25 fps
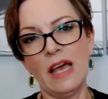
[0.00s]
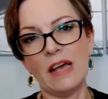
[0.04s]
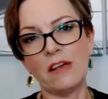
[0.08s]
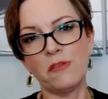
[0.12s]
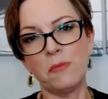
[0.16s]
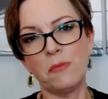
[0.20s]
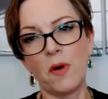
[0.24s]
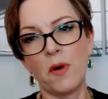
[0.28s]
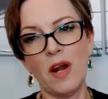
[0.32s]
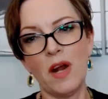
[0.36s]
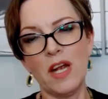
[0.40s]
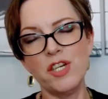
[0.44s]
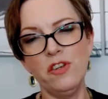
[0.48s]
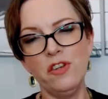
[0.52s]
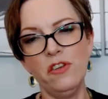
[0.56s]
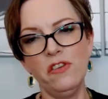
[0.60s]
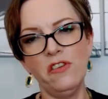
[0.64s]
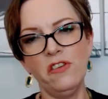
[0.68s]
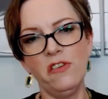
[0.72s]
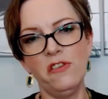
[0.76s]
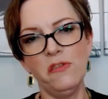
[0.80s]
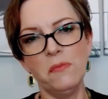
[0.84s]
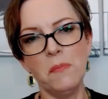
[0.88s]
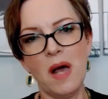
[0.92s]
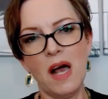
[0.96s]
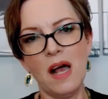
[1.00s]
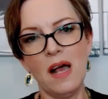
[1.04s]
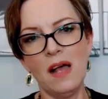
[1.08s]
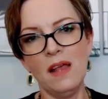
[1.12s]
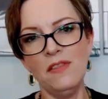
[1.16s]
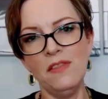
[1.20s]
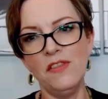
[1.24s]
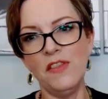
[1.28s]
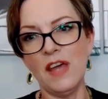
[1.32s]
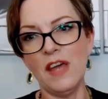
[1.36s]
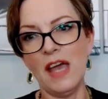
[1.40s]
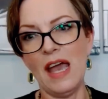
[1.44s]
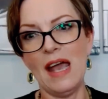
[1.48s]
expirations this
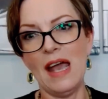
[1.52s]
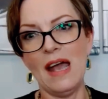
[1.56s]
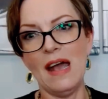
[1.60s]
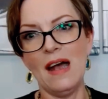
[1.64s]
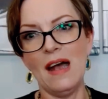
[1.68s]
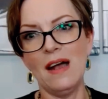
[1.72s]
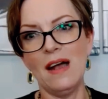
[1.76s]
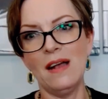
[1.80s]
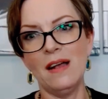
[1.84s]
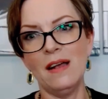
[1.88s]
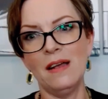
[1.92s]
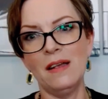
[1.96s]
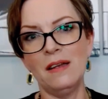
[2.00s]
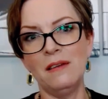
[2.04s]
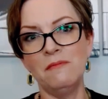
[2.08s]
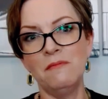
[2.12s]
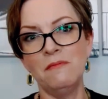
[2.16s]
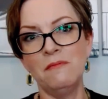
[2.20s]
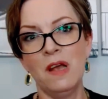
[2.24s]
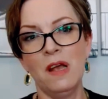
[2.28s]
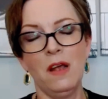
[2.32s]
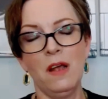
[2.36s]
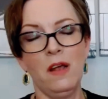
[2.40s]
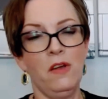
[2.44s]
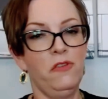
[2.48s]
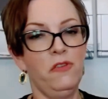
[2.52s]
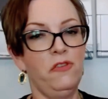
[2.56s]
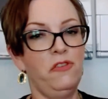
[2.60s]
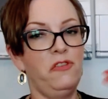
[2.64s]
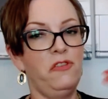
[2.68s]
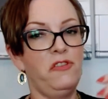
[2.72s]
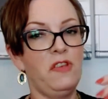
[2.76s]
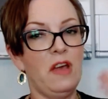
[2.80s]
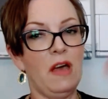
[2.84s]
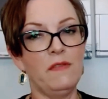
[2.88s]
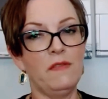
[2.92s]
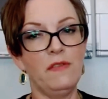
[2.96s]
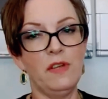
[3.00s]
month and
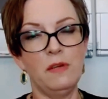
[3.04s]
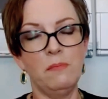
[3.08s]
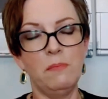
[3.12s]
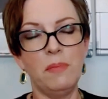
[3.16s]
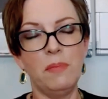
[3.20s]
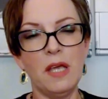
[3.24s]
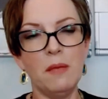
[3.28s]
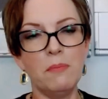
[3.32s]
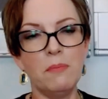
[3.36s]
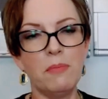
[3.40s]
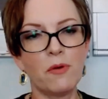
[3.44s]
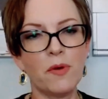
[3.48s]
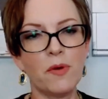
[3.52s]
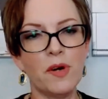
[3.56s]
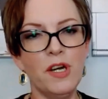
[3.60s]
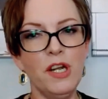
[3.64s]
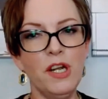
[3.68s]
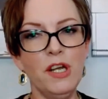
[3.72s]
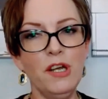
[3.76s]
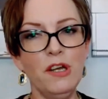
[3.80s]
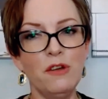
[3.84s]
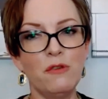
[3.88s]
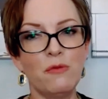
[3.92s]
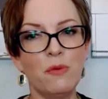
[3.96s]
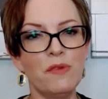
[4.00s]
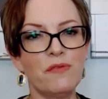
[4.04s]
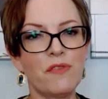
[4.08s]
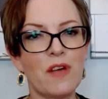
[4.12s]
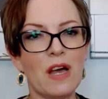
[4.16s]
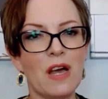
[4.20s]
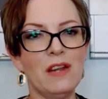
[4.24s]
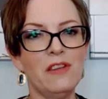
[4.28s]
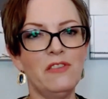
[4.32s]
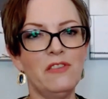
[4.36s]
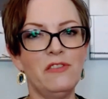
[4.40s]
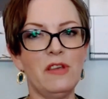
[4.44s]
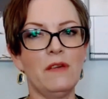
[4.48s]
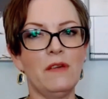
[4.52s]
7 people renewed. We've
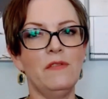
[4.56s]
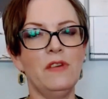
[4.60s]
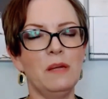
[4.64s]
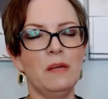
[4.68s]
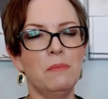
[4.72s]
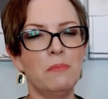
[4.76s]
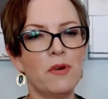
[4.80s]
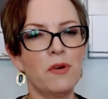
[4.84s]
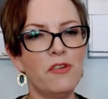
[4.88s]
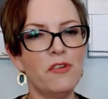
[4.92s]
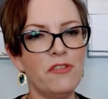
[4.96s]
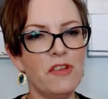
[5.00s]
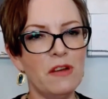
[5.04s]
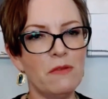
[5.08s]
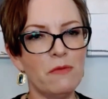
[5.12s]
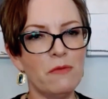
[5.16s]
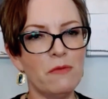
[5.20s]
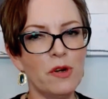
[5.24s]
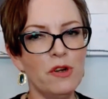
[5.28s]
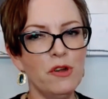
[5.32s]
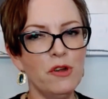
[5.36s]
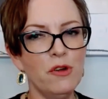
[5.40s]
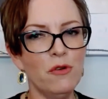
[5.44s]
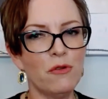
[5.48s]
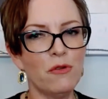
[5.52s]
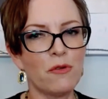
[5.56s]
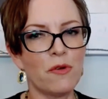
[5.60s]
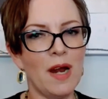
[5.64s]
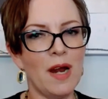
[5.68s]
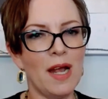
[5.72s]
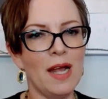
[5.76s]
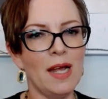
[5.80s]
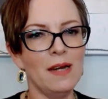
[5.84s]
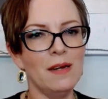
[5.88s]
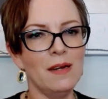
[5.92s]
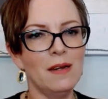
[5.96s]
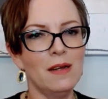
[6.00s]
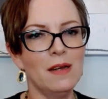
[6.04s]
got a 70% renewal
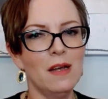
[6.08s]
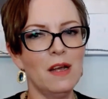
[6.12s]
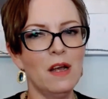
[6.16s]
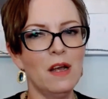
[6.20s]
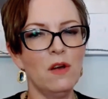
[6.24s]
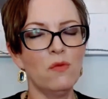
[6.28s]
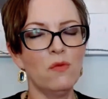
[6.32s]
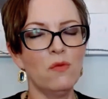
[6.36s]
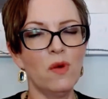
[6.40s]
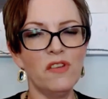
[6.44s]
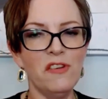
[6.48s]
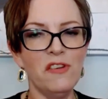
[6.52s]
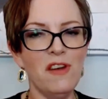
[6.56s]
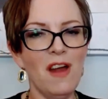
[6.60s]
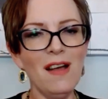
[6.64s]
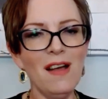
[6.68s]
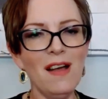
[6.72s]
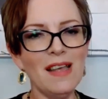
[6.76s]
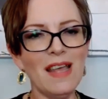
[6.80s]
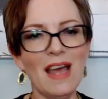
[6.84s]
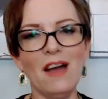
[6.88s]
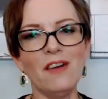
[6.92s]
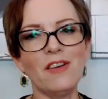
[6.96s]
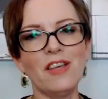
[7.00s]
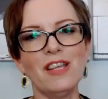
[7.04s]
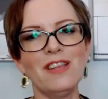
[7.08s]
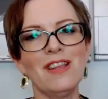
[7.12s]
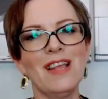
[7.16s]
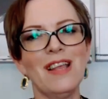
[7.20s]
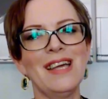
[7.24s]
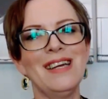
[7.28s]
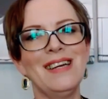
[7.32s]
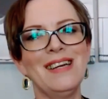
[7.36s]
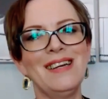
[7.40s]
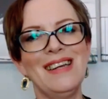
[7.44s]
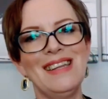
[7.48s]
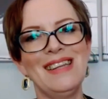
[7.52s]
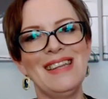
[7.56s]
rate. What's not
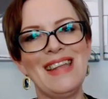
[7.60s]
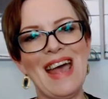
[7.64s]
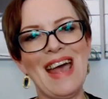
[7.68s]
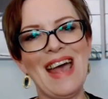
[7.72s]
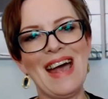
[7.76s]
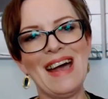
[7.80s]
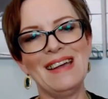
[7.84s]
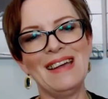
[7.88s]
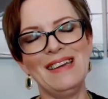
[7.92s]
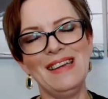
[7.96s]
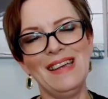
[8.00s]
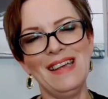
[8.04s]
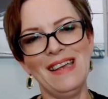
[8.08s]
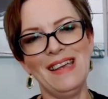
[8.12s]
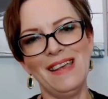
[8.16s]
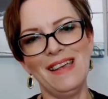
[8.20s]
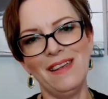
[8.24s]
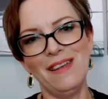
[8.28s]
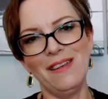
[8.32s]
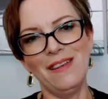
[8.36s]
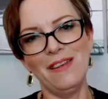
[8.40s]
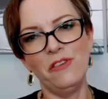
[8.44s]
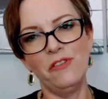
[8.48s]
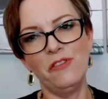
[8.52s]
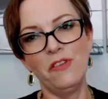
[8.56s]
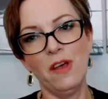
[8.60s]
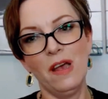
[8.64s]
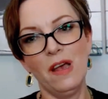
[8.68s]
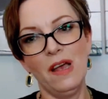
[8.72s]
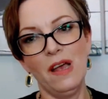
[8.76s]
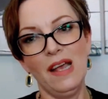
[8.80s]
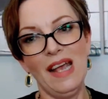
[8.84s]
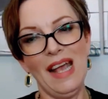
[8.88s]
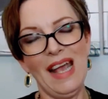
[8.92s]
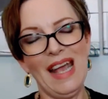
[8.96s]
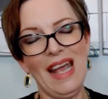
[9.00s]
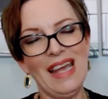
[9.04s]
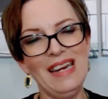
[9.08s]
calculated in that is
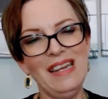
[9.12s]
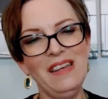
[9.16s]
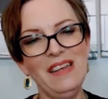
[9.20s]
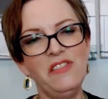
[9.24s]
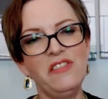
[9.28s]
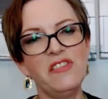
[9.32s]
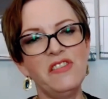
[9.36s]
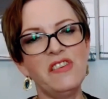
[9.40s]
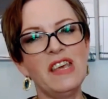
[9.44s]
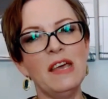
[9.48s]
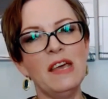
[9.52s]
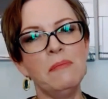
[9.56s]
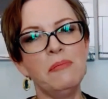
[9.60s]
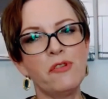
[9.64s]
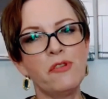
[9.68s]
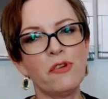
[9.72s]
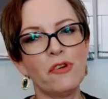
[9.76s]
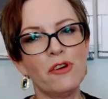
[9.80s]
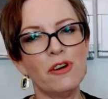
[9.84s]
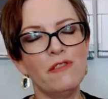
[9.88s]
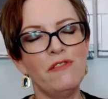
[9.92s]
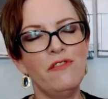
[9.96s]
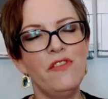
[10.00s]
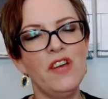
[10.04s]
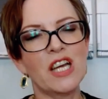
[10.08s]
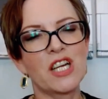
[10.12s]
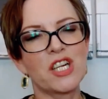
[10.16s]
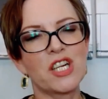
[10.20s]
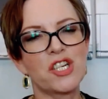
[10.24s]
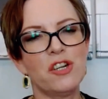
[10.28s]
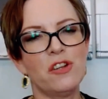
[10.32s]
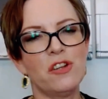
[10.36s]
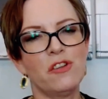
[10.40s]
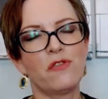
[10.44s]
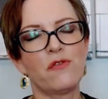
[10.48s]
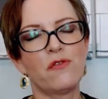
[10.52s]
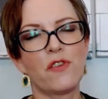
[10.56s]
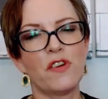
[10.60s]
any skips or
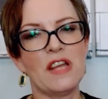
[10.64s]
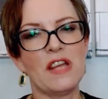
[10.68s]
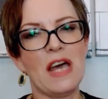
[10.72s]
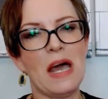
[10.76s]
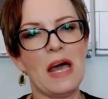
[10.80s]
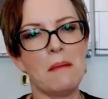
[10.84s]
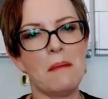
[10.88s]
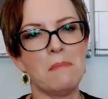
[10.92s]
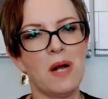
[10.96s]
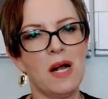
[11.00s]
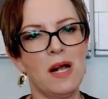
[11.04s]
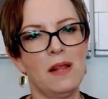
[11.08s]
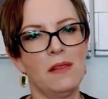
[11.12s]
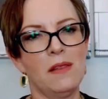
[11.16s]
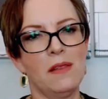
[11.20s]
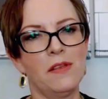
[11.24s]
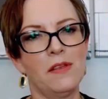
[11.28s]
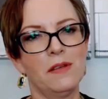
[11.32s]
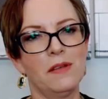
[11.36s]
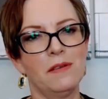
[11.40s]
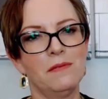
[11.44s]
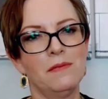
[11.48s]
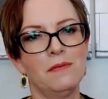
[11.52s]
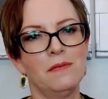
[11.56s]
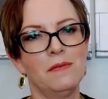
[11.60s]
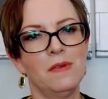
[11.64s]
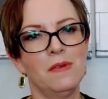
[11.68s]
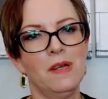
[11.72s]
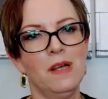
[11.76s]
evictions for that month.